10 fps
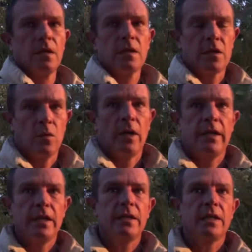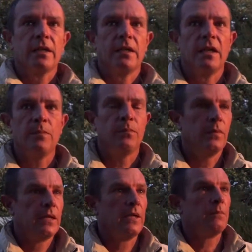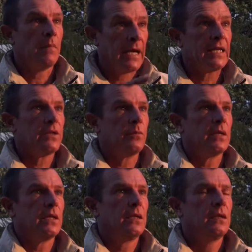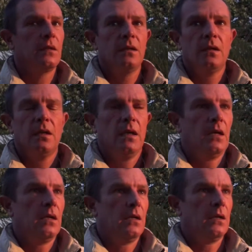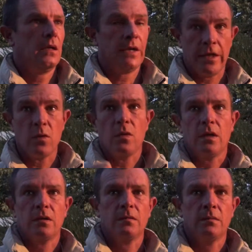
So what he did, he made me a new one.